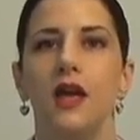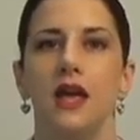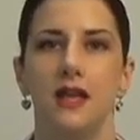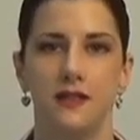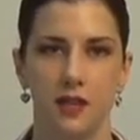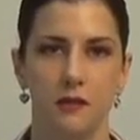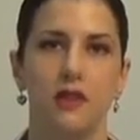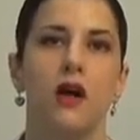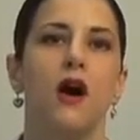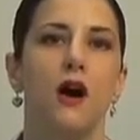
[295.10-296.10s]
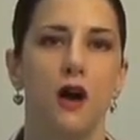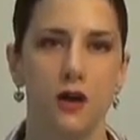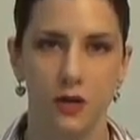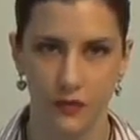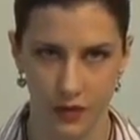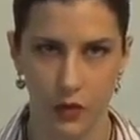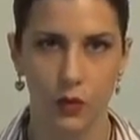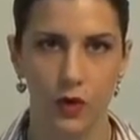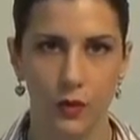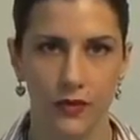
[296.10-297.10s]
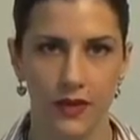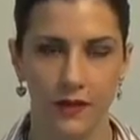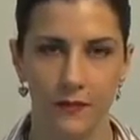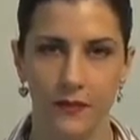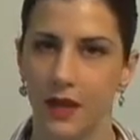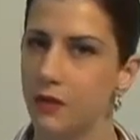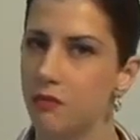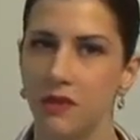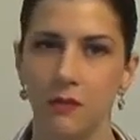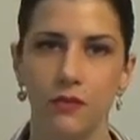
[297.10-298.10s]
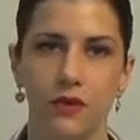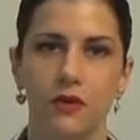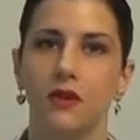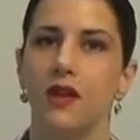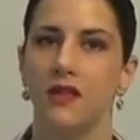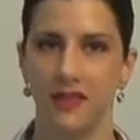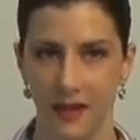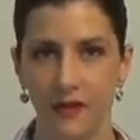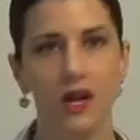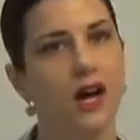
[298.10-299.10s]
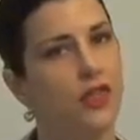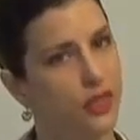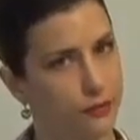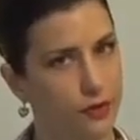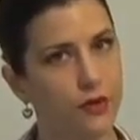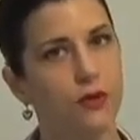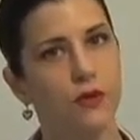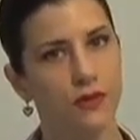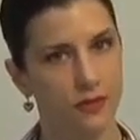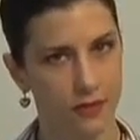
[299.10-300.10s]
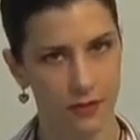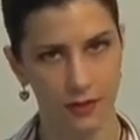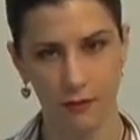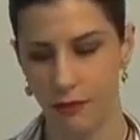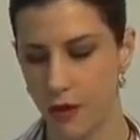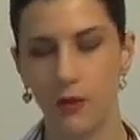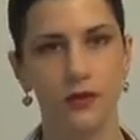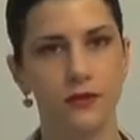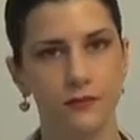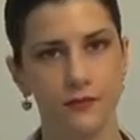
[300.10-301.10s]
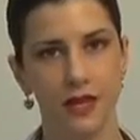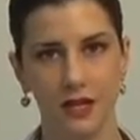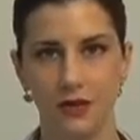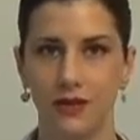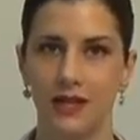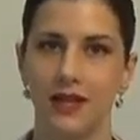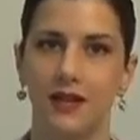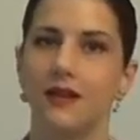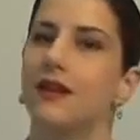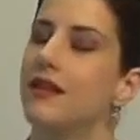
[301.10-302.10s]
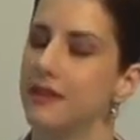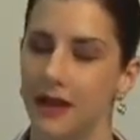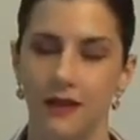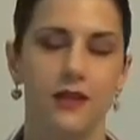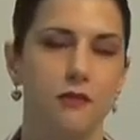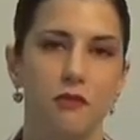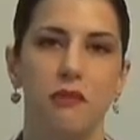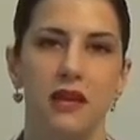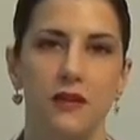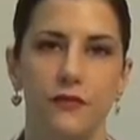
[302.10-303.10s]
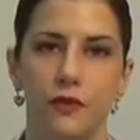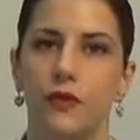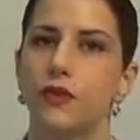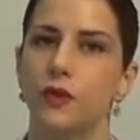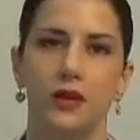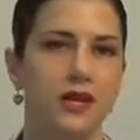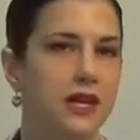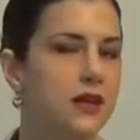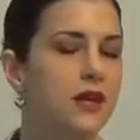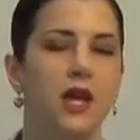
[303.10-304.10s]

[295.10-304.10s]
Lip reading: it's going to be a lot harder for you to work with them. And remember, they've cut through the bone in your knee. That is going to be painful. So again,